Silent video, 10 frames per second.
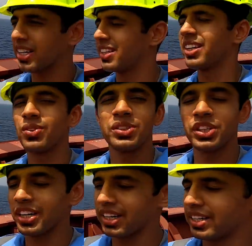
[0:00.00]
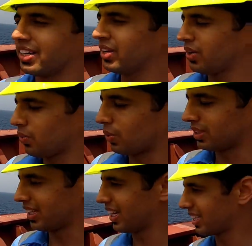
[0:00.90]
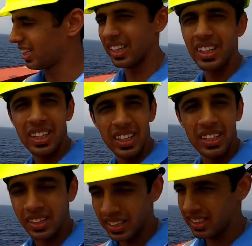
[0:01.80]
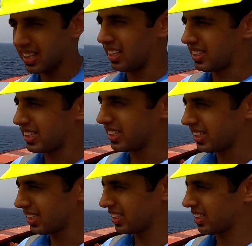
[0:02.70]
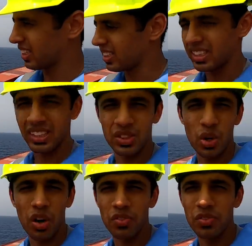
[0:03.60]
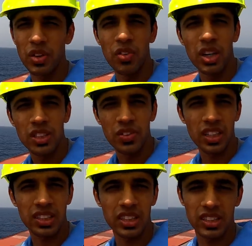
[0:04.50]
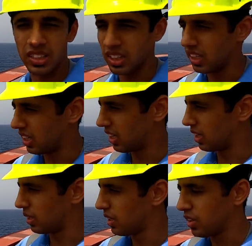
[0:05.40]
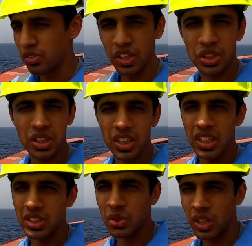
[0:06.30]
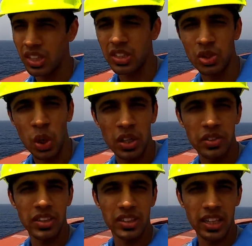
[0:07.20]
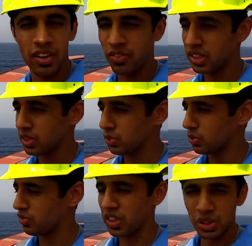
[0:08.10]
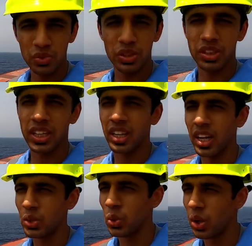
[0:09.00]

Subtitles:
fact here, which I read, was that this sea consists of the world's fastest fish. It's known as the solitary sailfish, which can